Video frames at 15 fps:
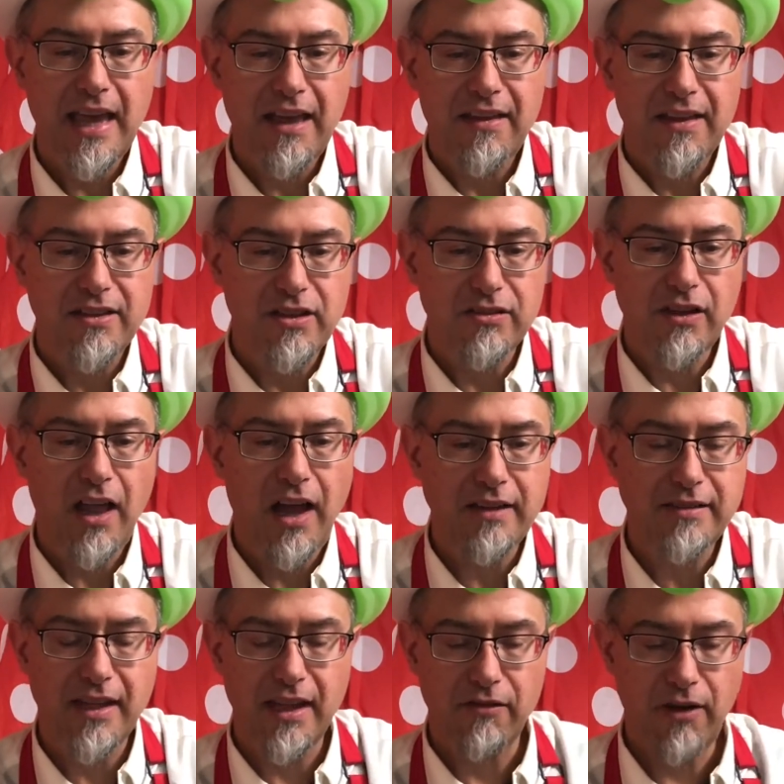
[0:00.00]
Just
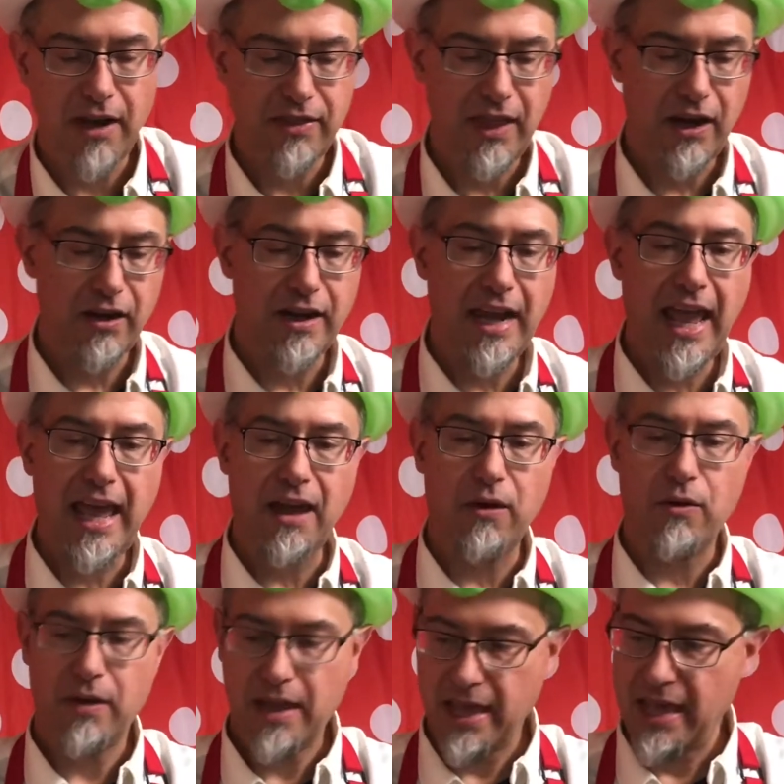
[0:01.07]
locks it in right there. Now,
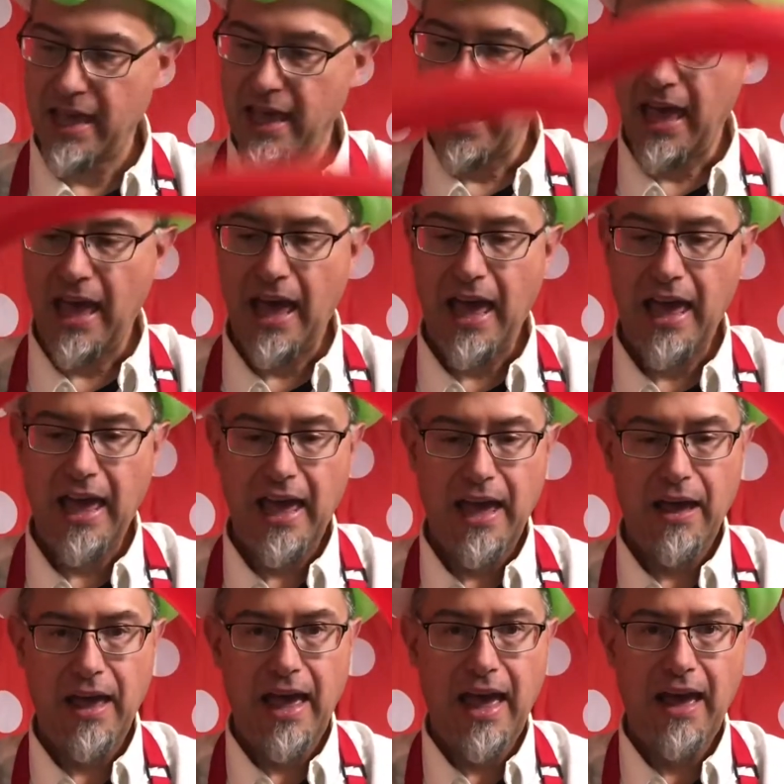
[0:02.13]

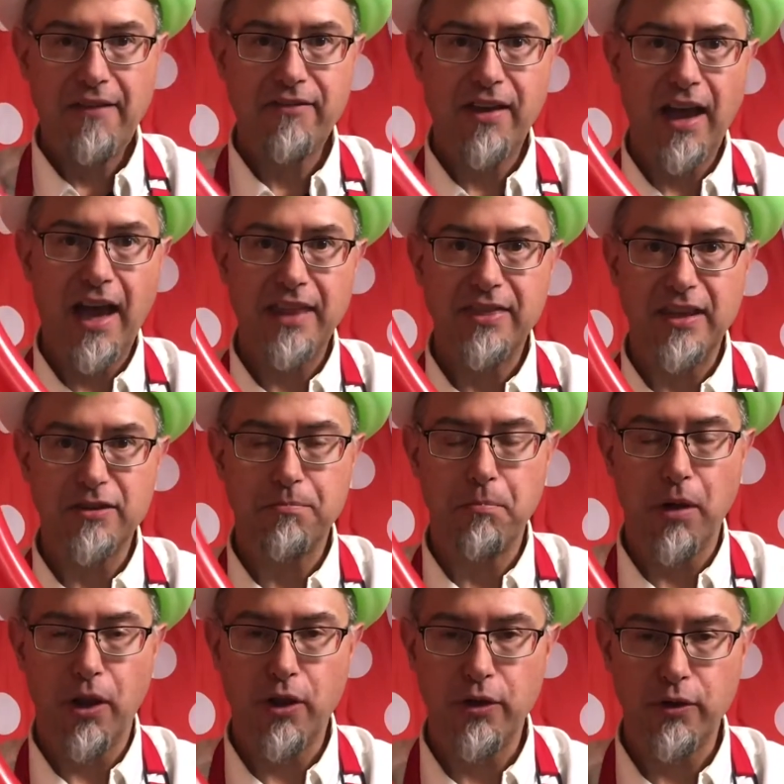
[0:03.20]
I've got this
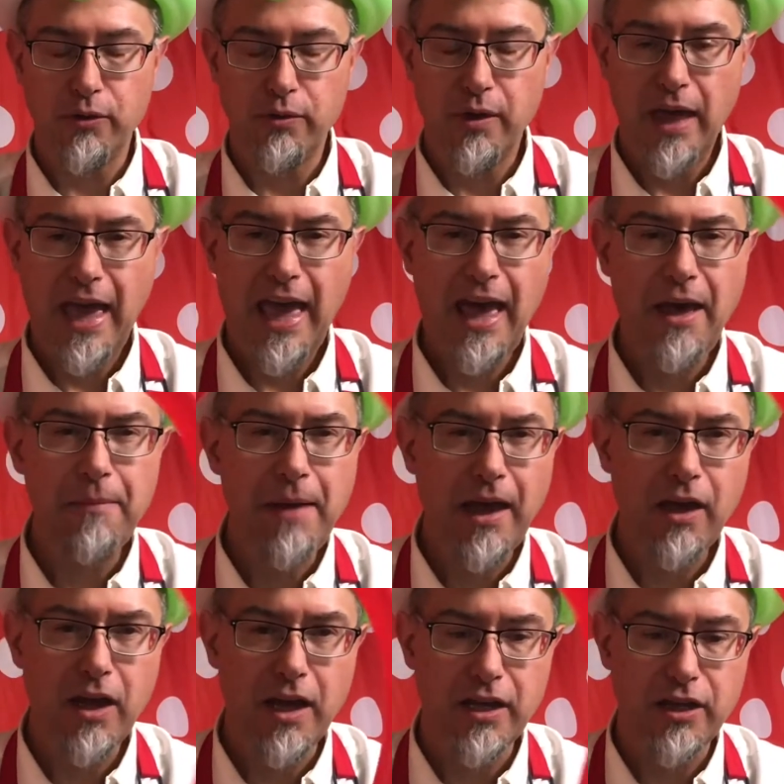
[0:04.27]
balloon. How am I
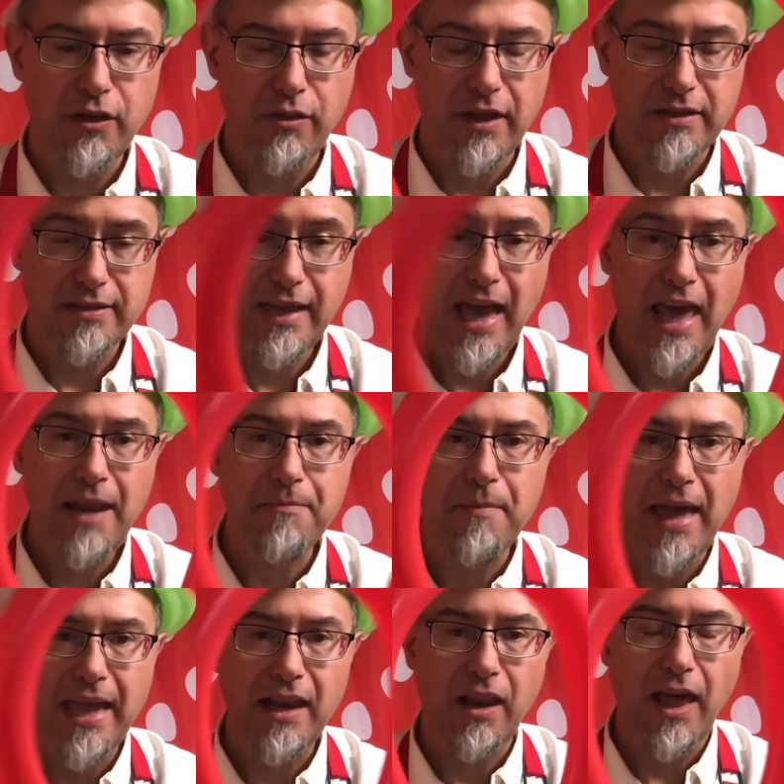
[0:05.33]
going to do this? Kind of
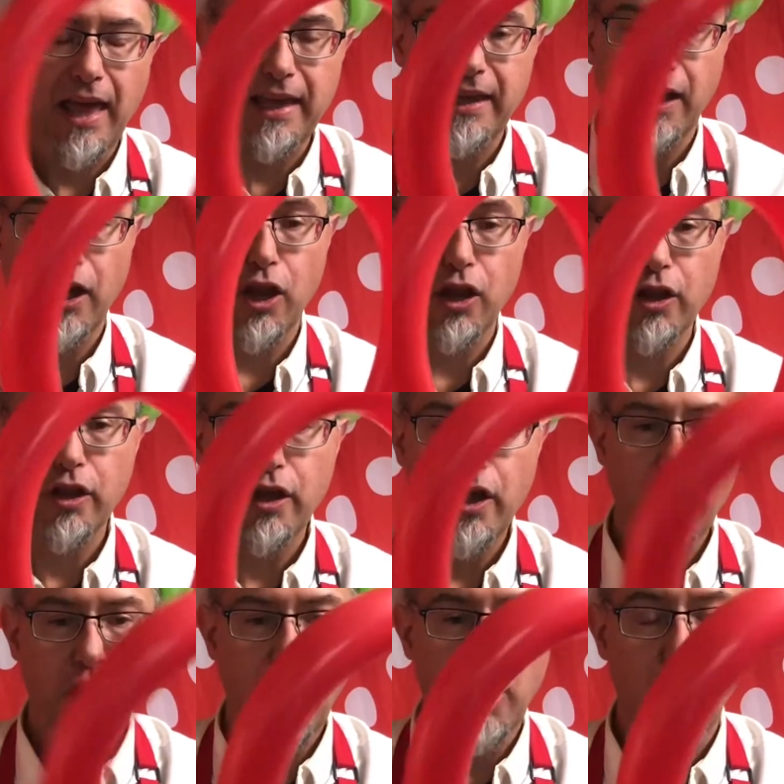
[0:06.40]
make like a
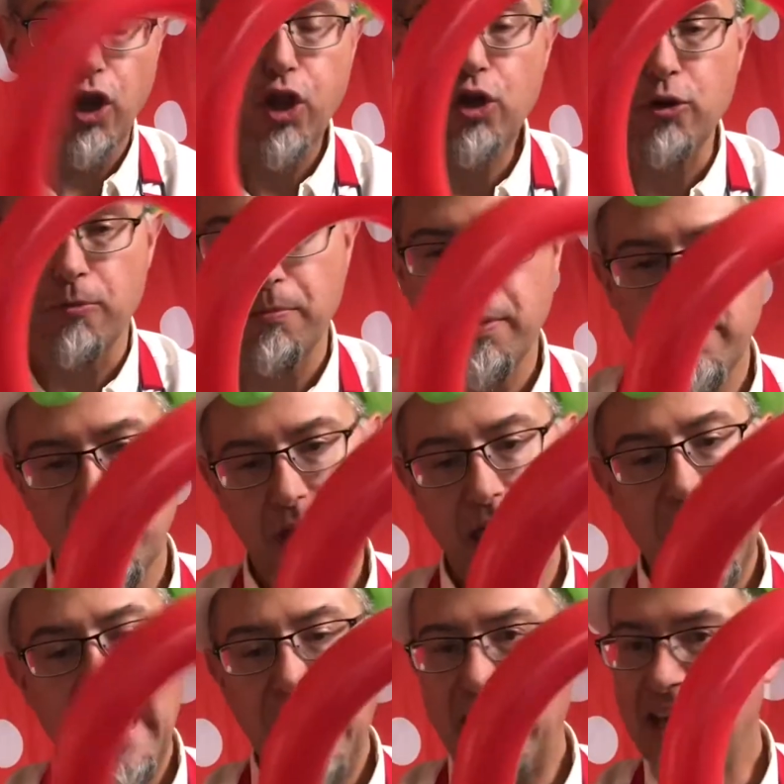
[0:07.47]
loop.
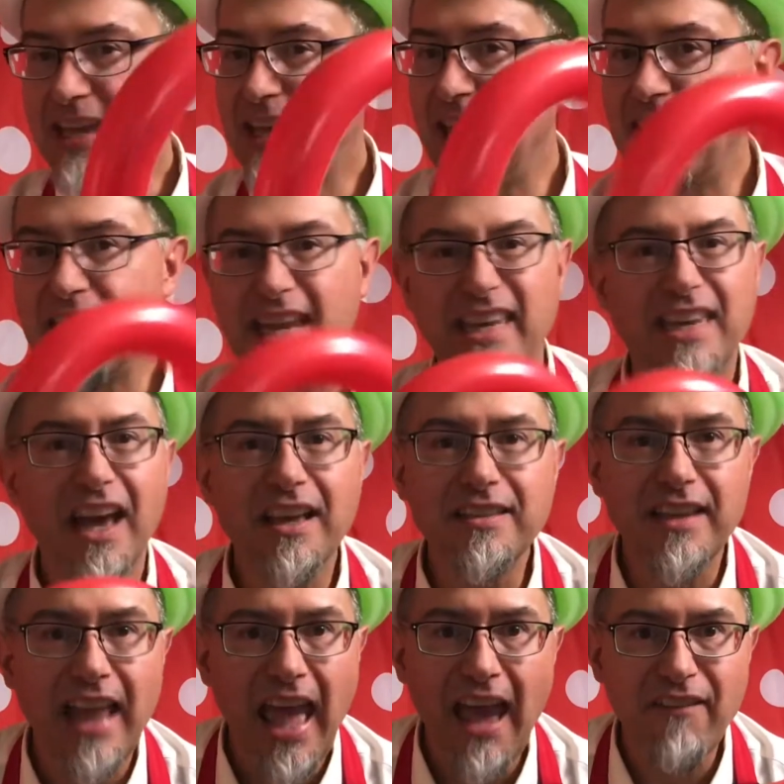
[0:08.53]
Again, it doesn't
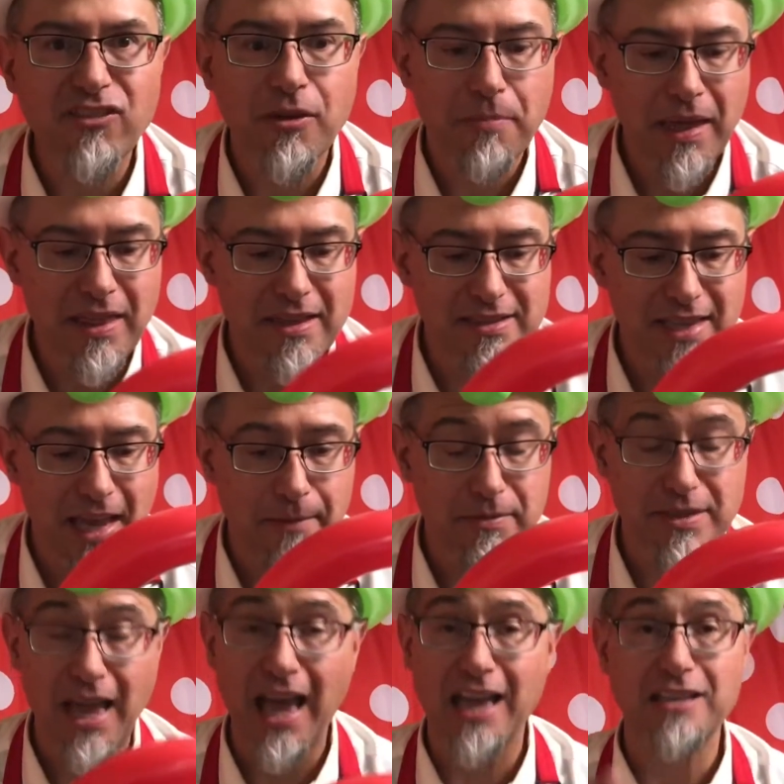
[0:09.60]
have to be the same
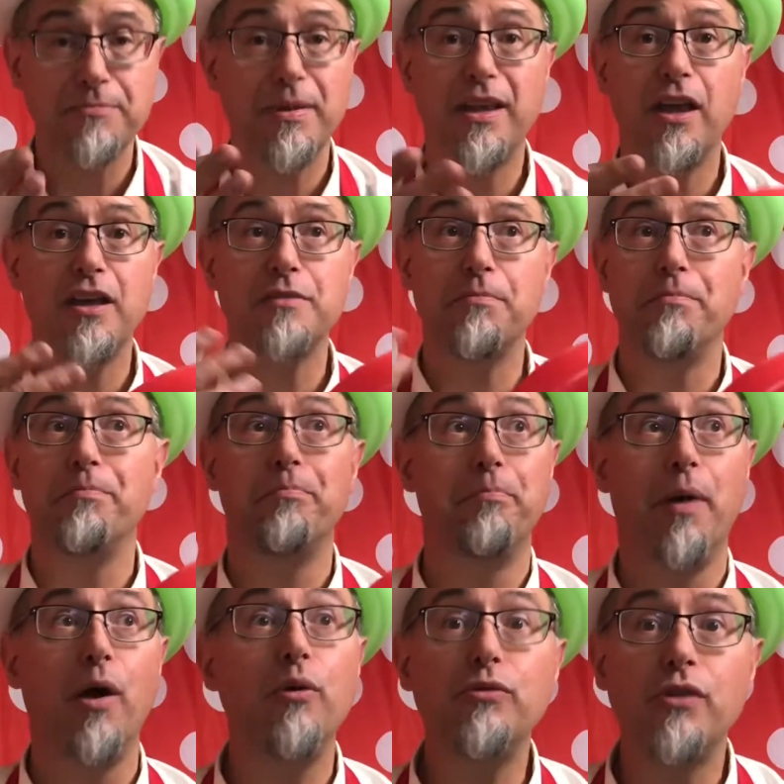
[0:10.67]
size because
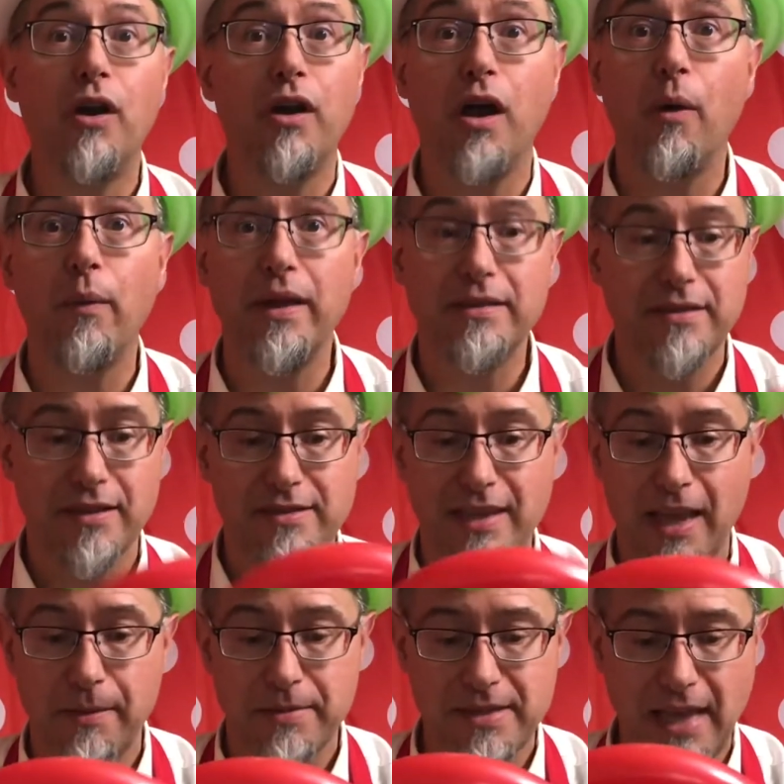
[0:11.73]
bows aren't always the
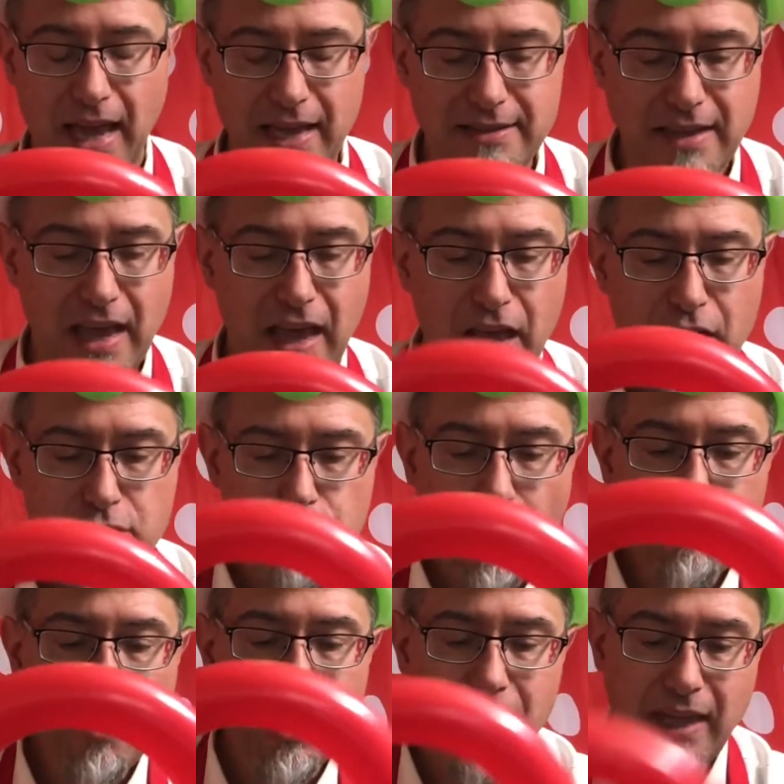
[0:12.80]
same size. So I'm
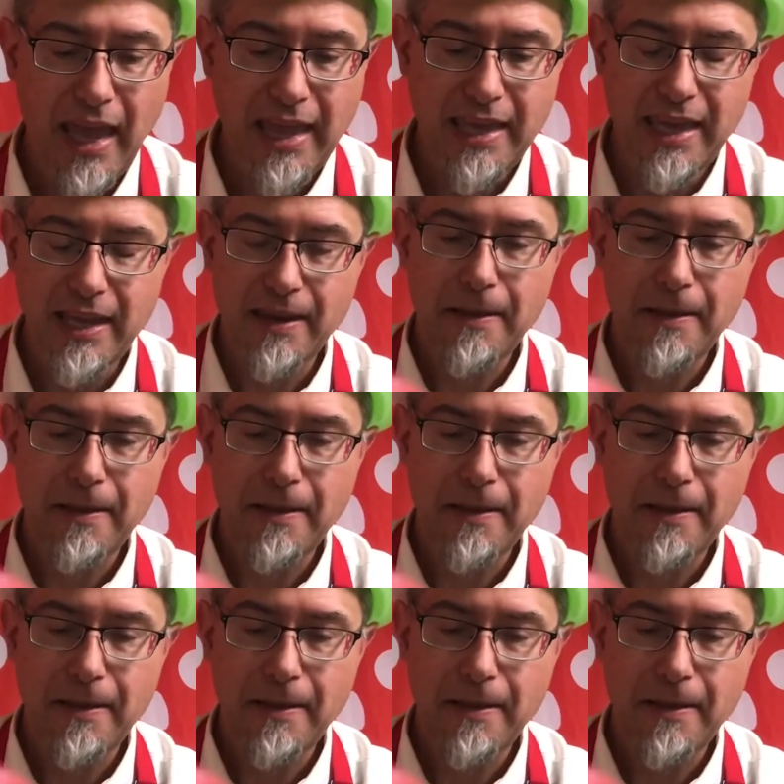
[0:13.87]
going to take it.